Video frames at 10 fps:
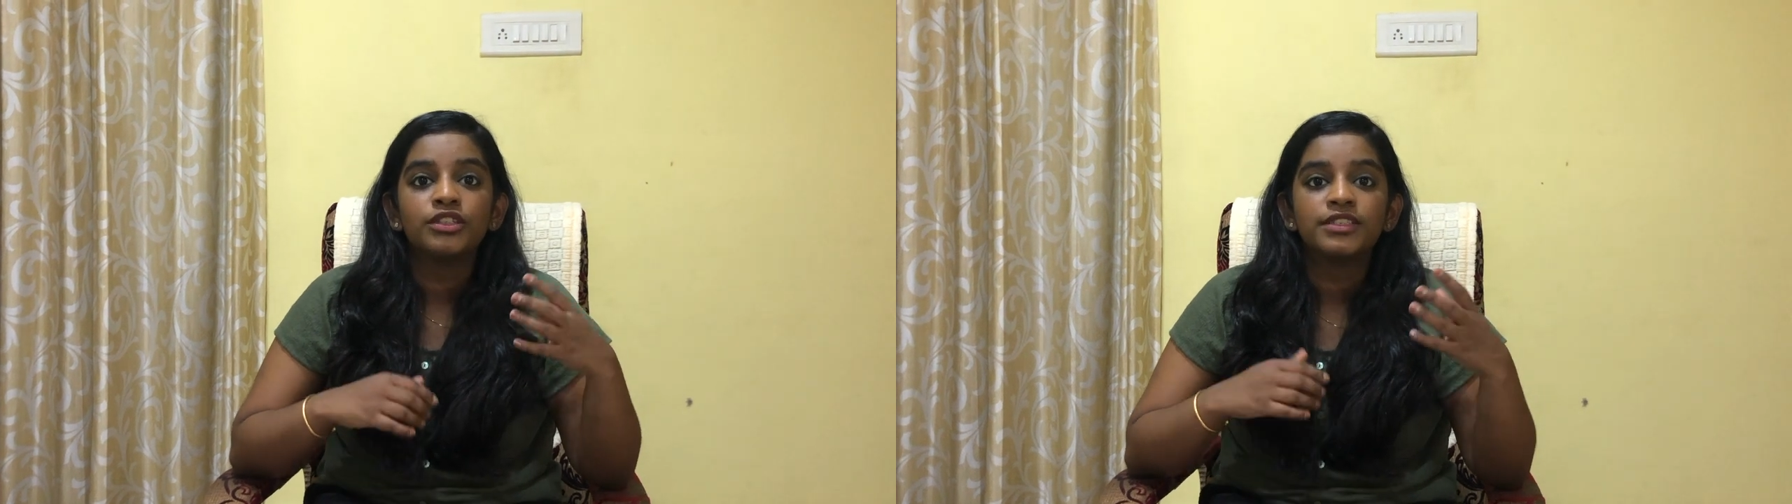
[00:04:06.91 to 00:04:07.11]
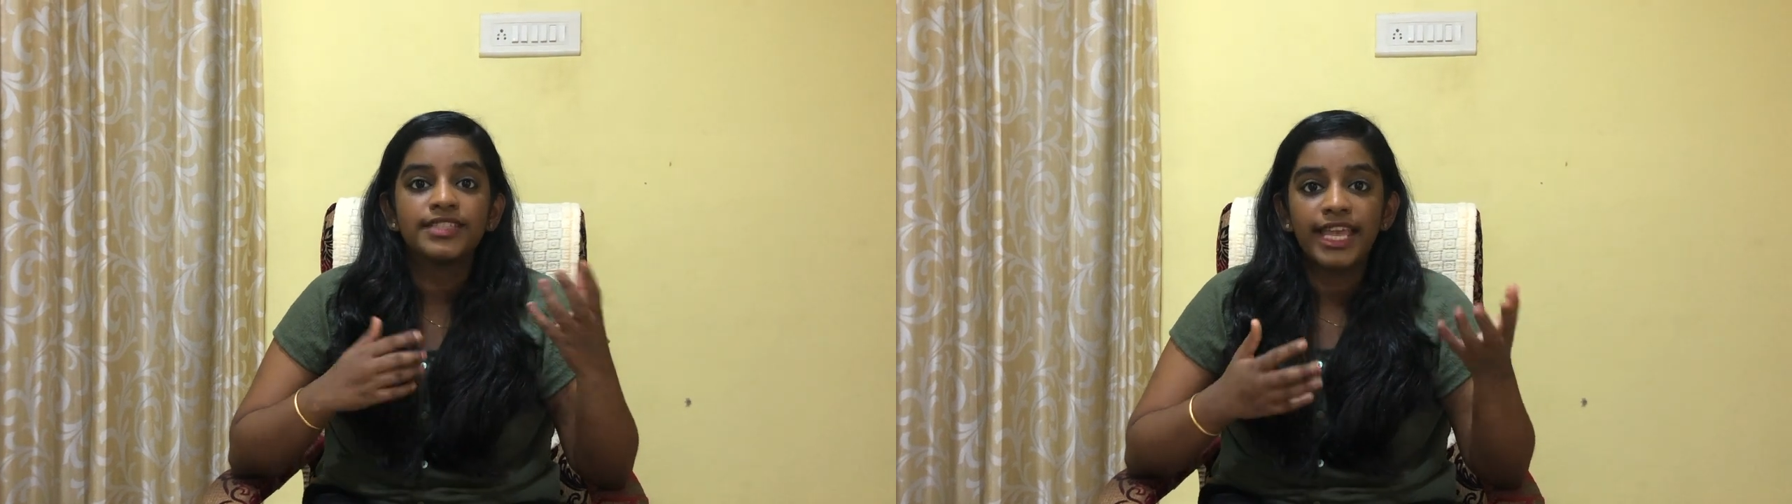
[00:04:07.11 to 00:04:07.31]

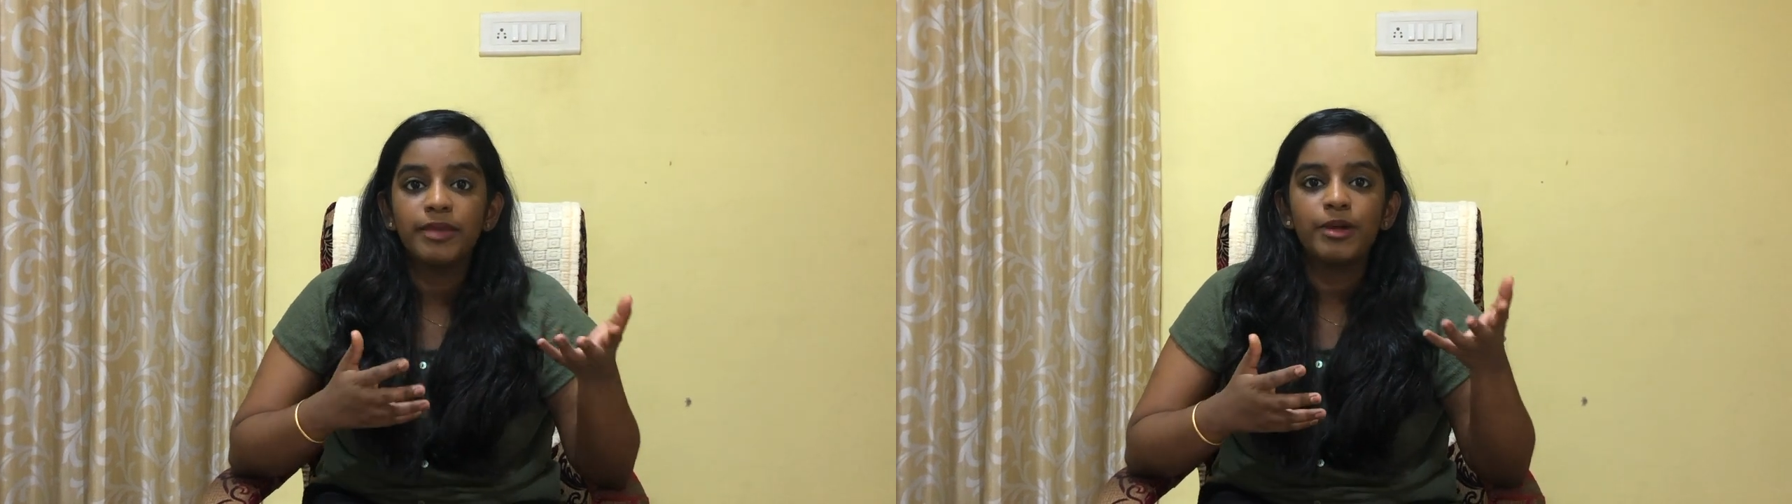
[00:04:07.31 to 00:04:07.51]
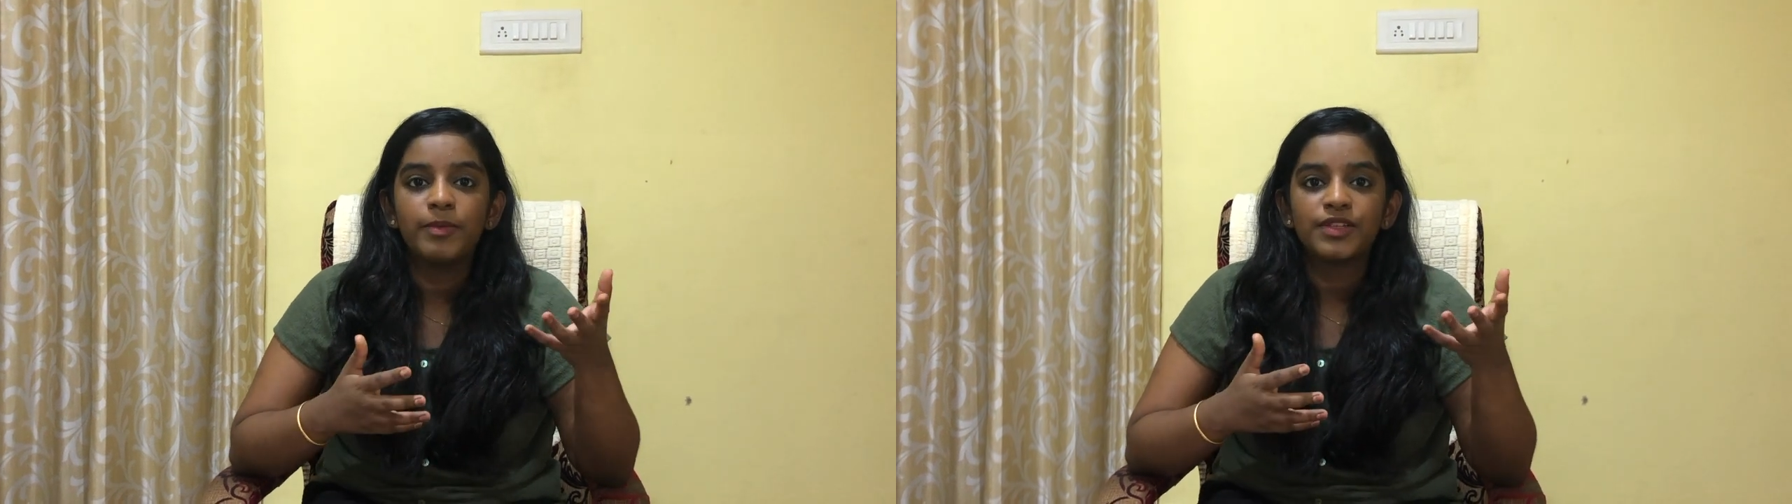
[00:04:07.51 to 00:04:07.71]
say in
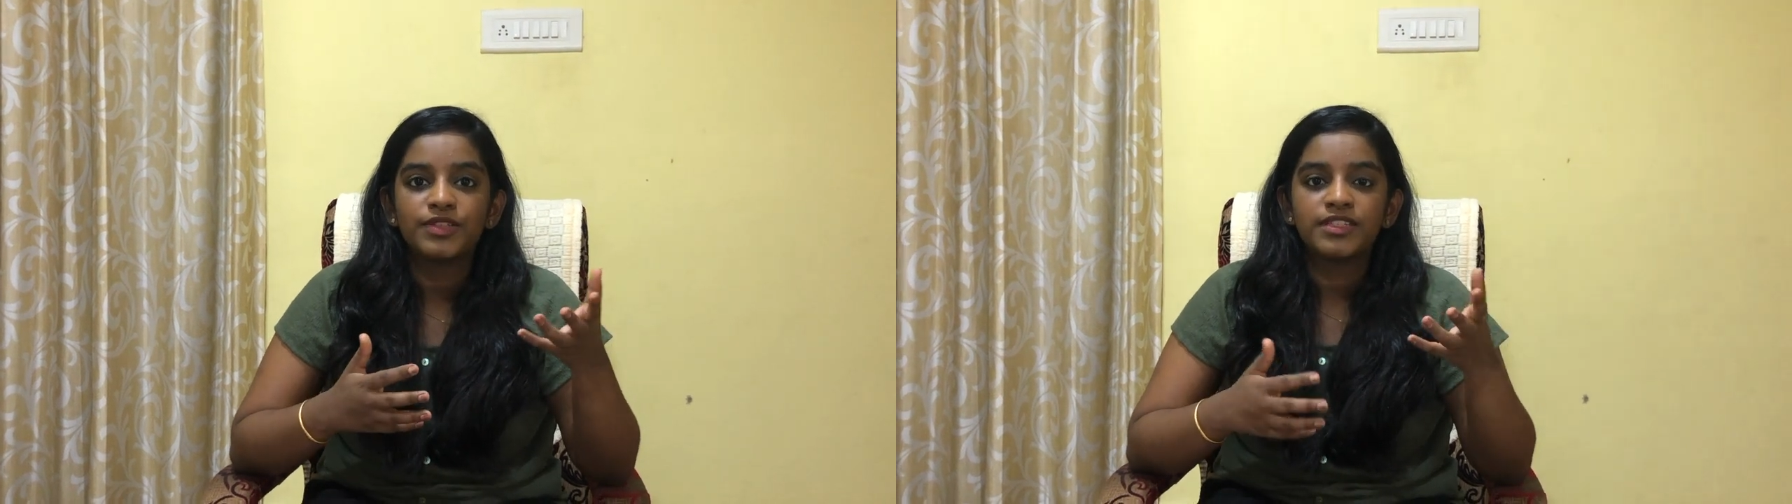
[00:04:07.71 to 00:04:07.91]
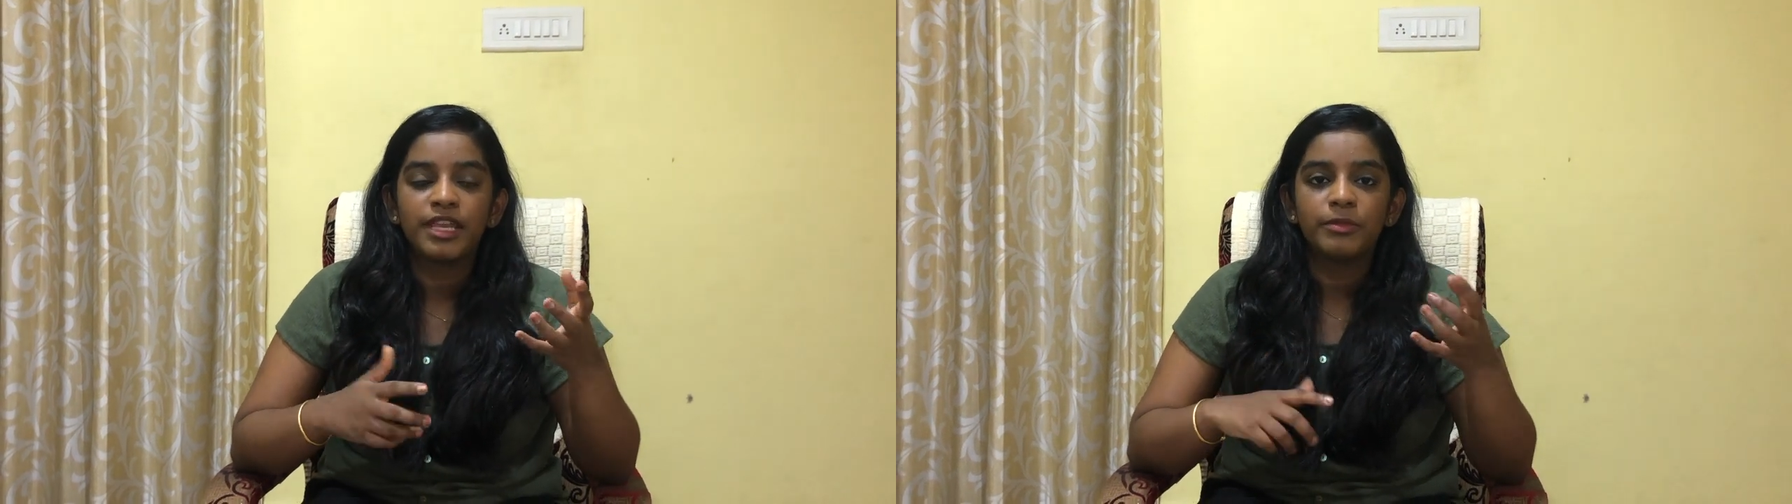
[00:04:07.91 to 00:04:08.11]
my
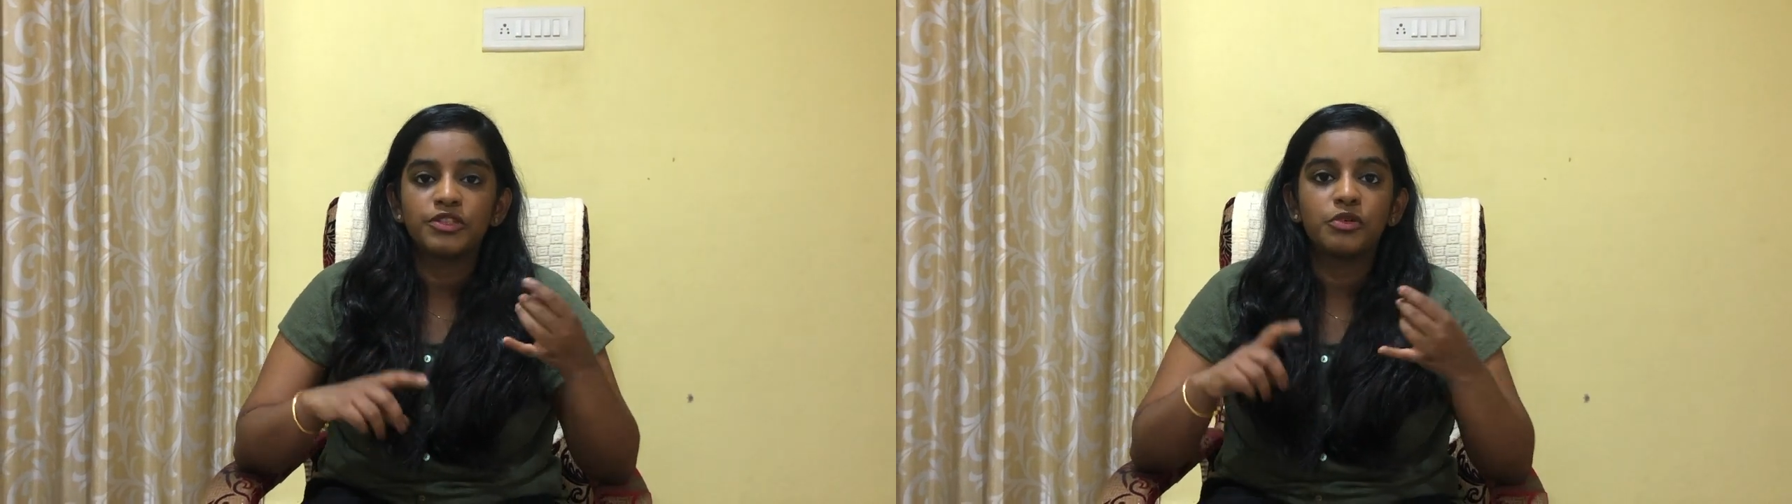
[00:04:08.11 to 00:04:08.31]
personal statements,